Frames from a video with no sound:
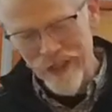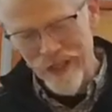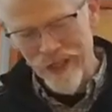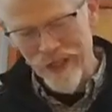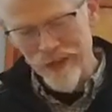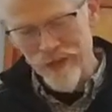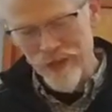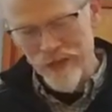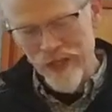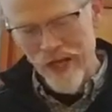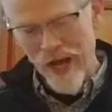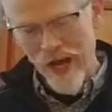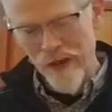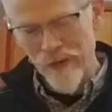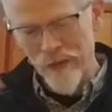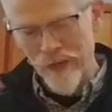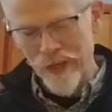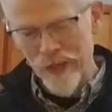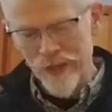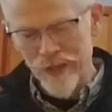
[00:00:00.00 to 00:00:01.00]
uh, tonight,
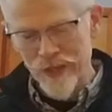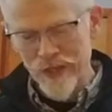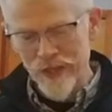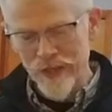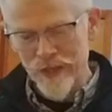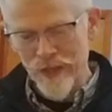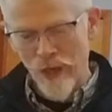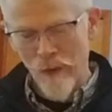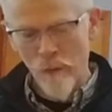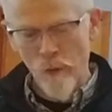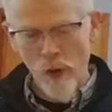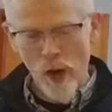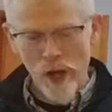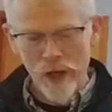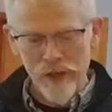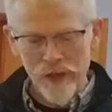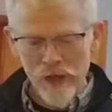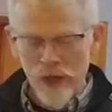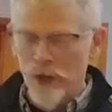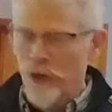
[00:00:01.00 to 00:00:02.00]
we're going to see
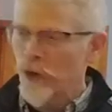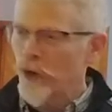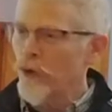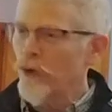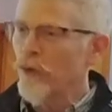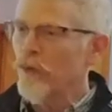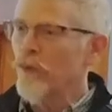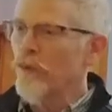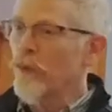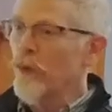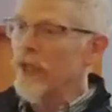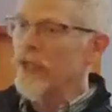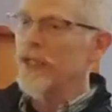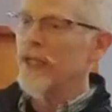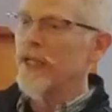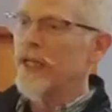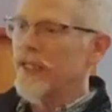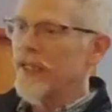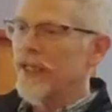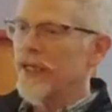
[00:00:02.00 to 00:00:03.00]
someone who
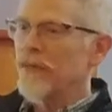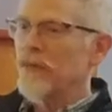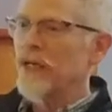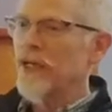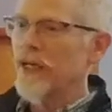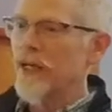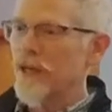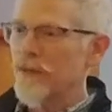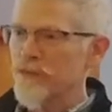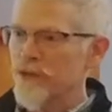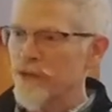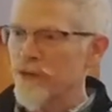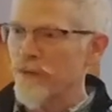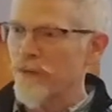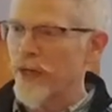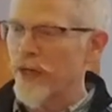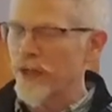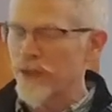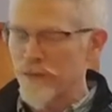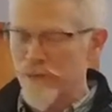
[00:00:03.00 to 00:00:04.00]
willingly becomes the
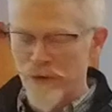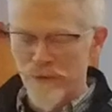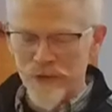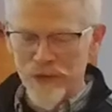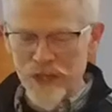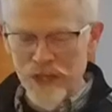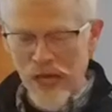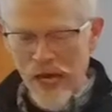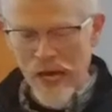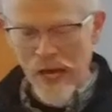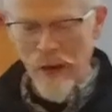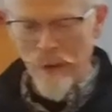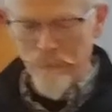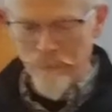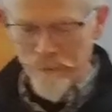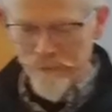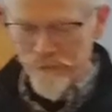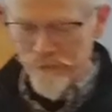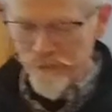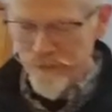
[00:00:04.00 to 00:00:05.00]
victim of a
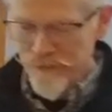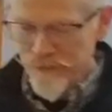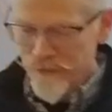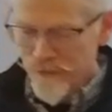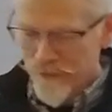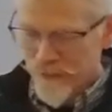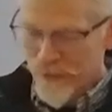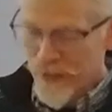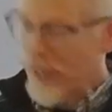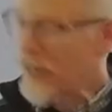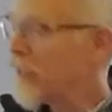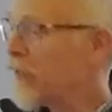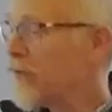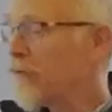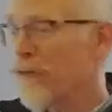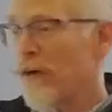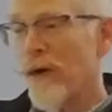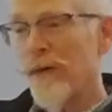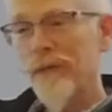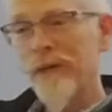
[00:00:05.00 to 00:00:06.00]
scam. They didn't
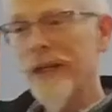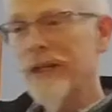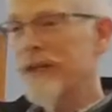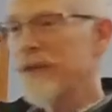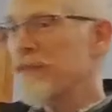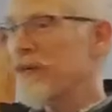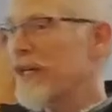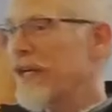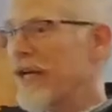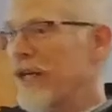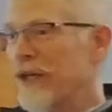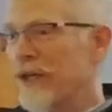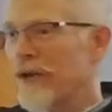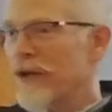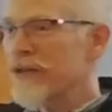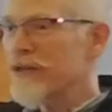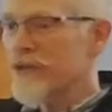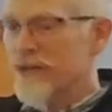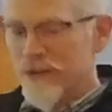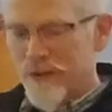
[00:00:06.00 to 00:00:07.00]
fall victim in
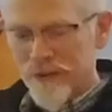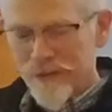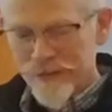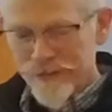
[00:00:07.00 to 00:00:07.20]
ignorance.